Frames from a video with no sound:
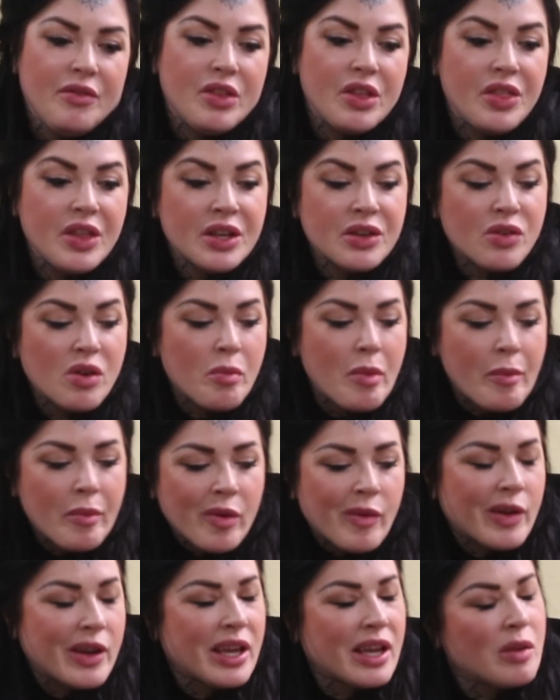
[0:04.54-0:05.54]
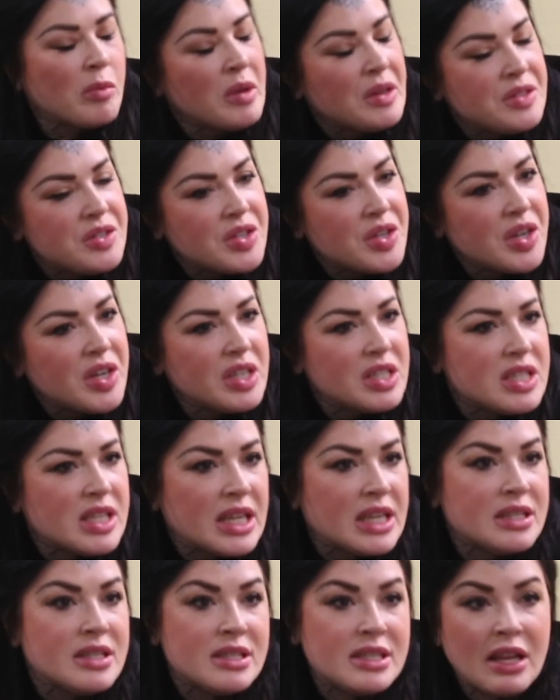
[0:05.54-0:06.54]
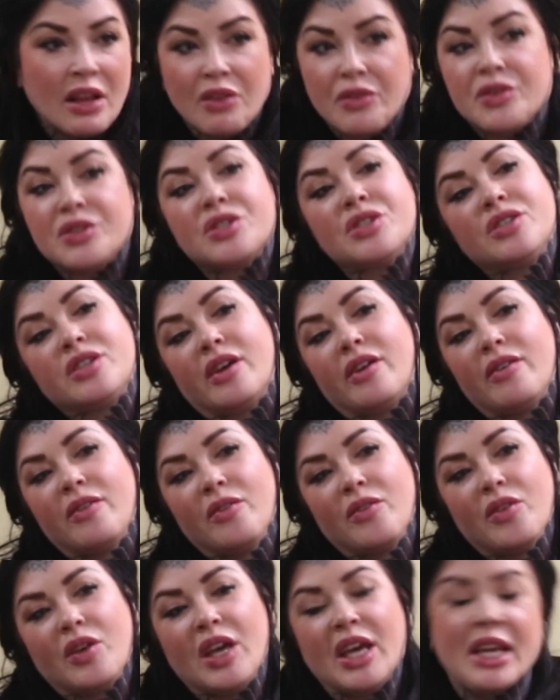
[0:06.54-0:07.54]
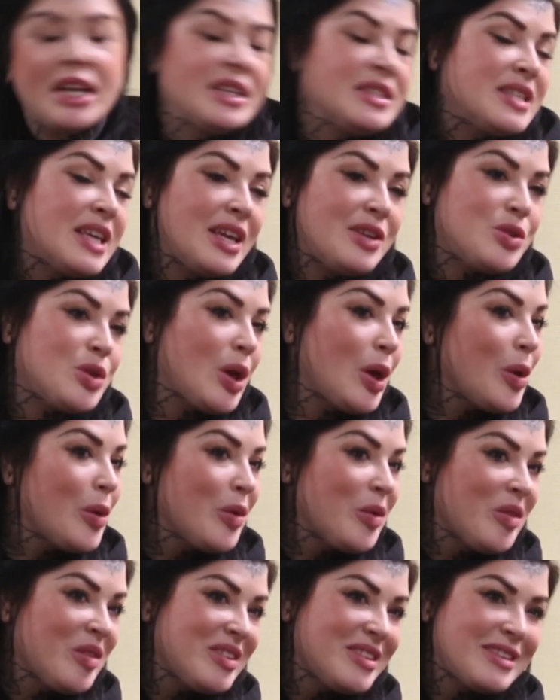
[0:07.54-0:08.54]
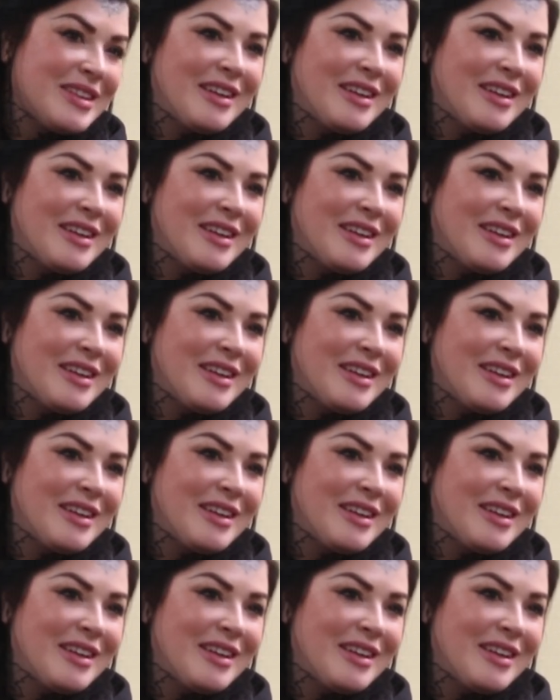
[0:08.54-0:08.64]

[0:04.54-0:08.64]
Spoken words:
The thing to remember about Ink Master is that it's a television show. It is a show.